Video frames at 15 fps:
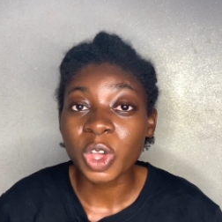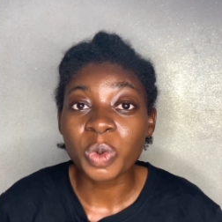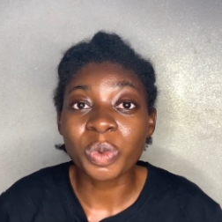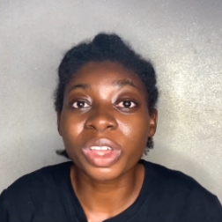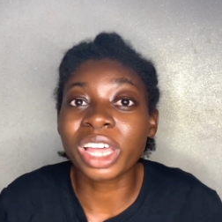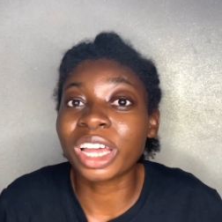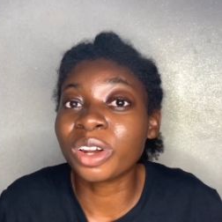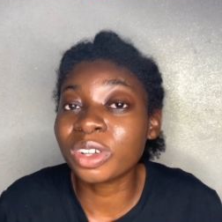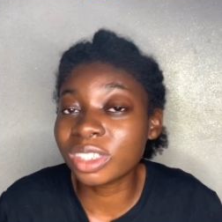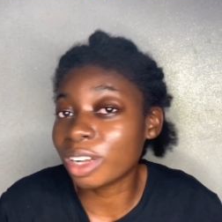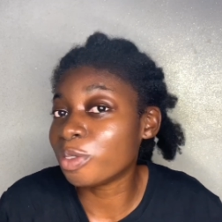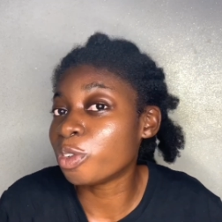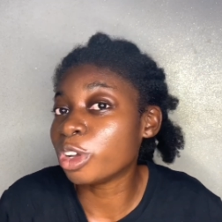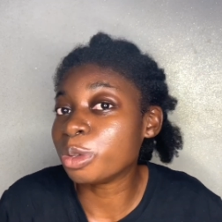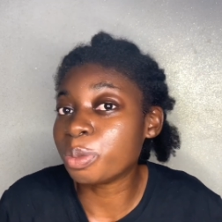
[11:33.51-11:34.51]
We cannot
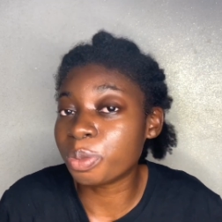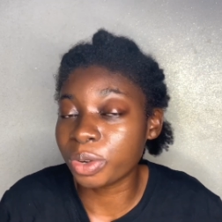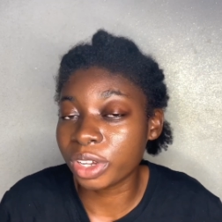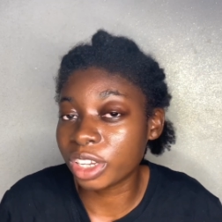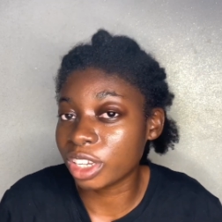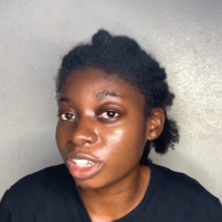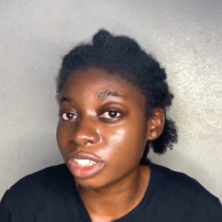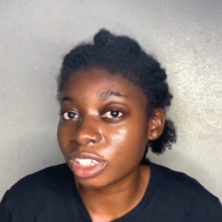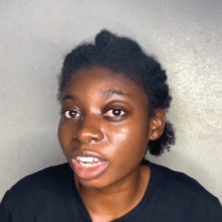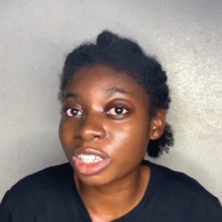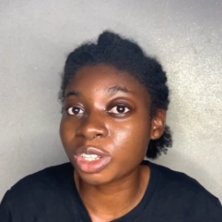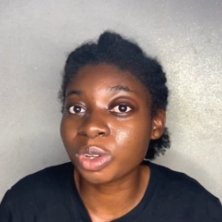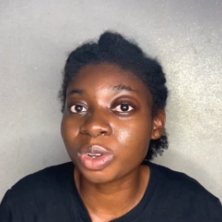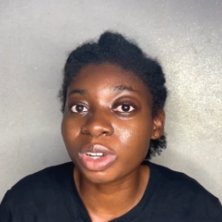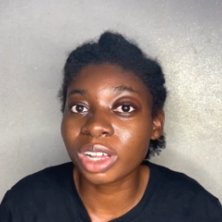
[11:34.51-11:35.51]
avoid breakage as
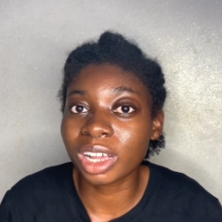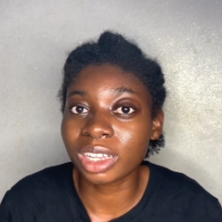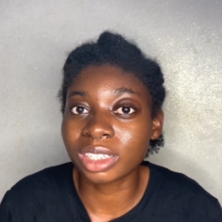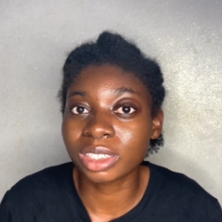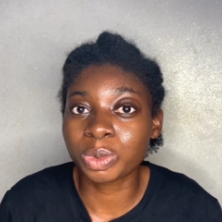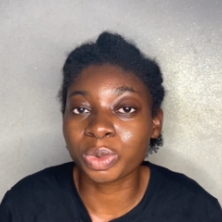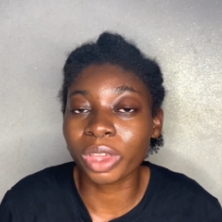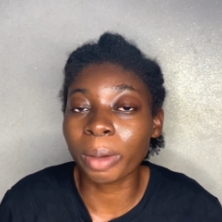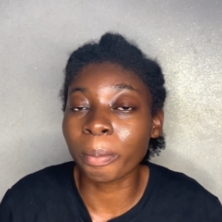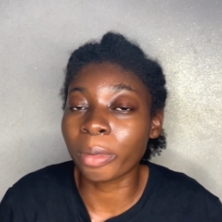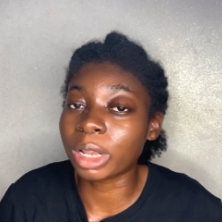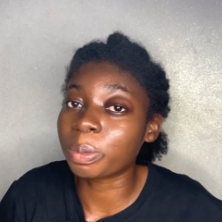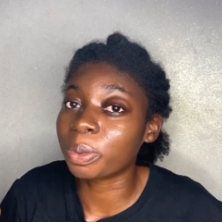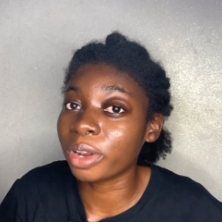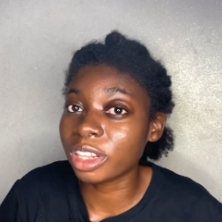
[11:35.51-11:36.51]
long as we are
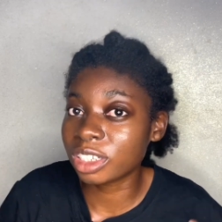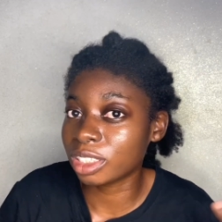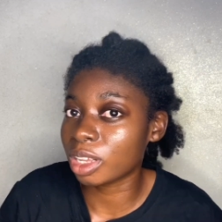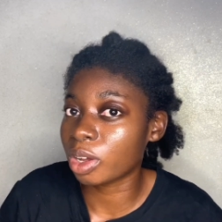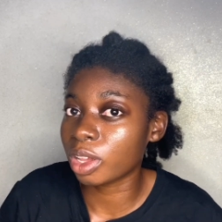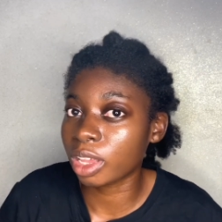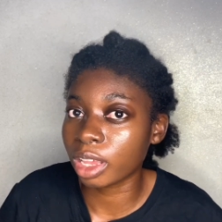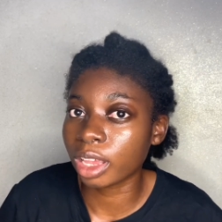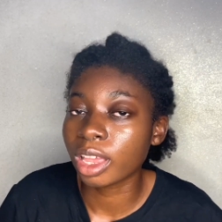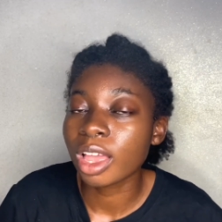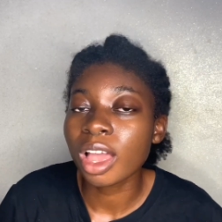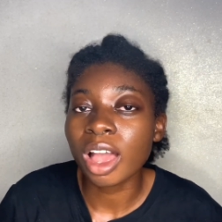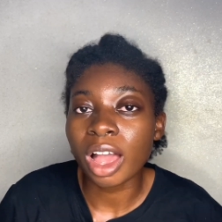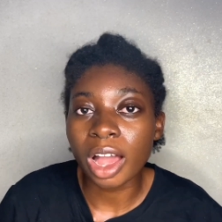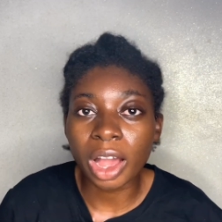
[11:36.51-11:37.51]
manipulating our
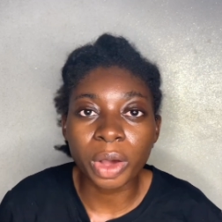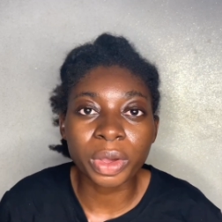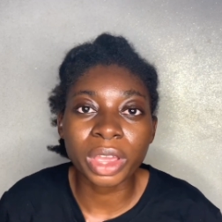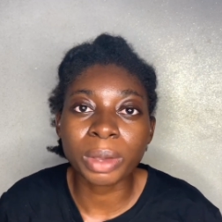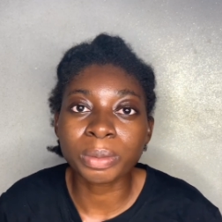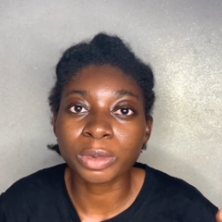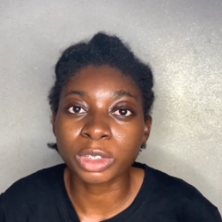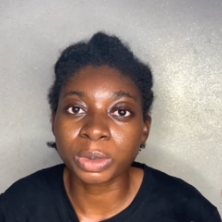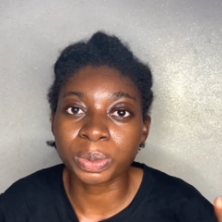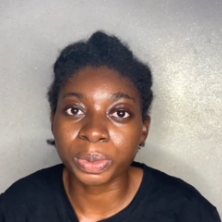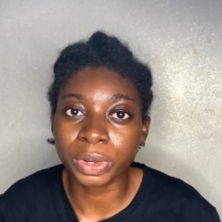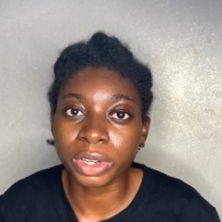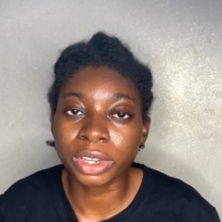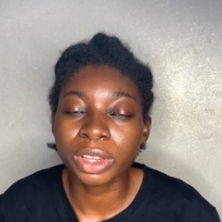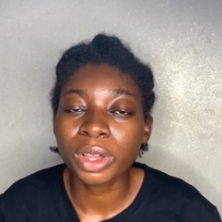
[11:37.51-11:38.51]
hair must
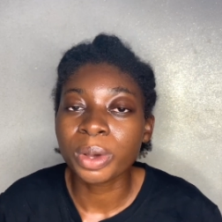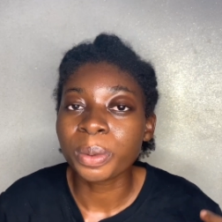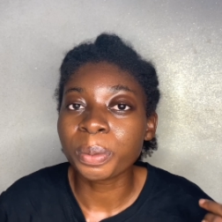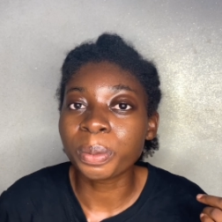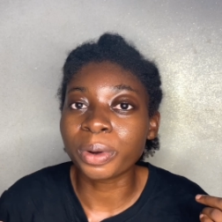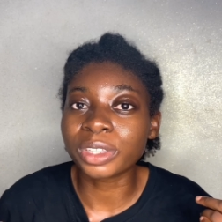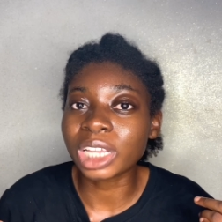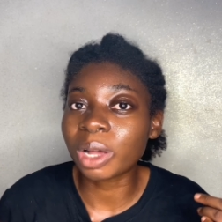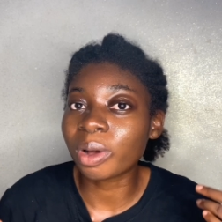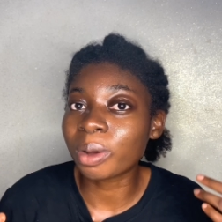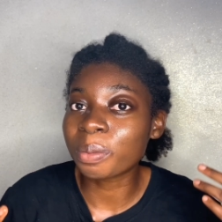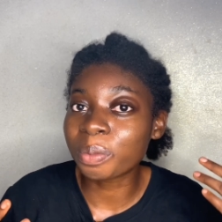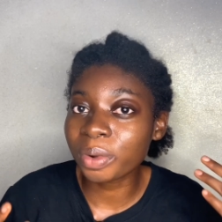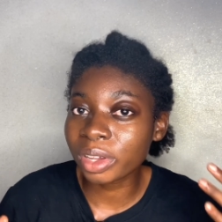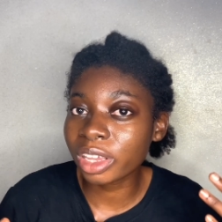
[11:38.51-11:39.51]
break. But our
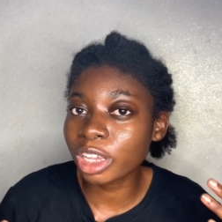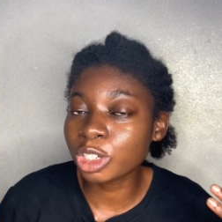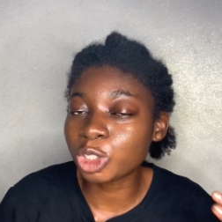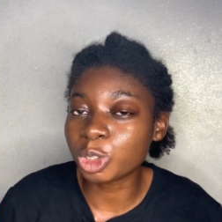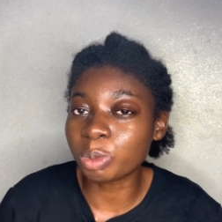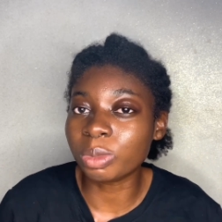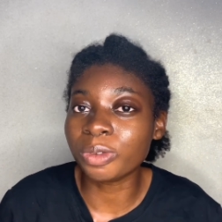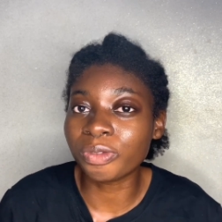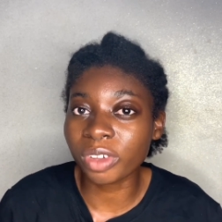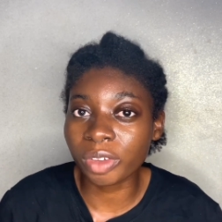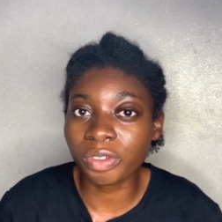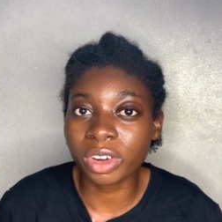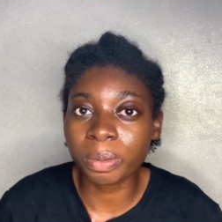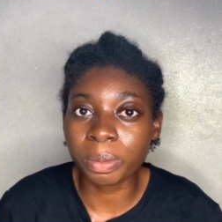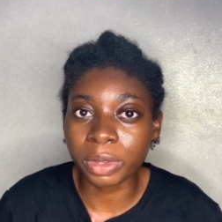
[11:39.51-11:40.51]
breakage should be very,
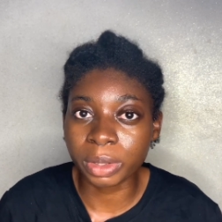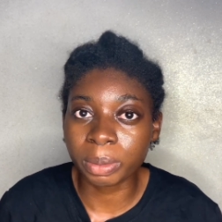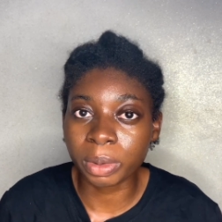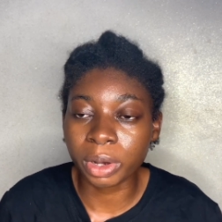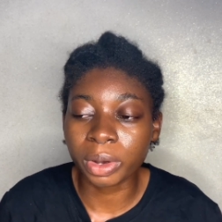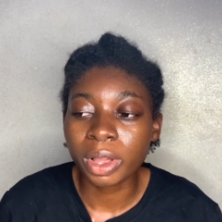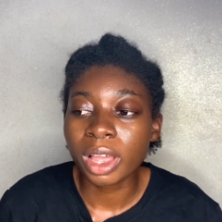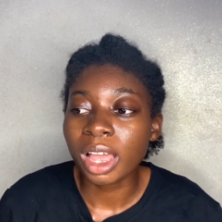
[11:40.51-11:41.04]
very minimal.